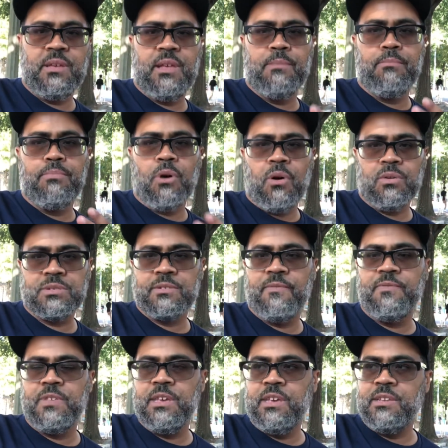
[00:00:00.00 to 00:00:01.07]
and bolts of
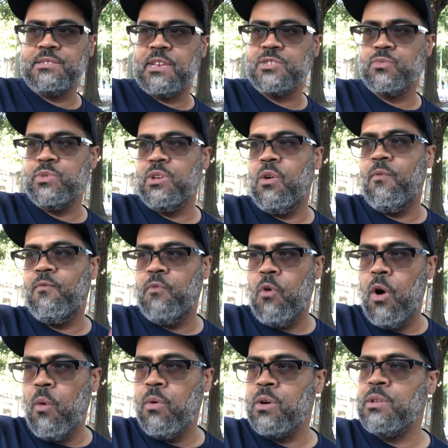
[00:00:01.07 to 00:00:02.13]
things as we go
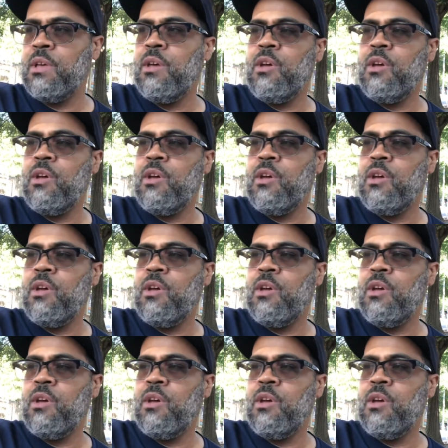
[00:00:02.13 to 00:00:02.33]
forward.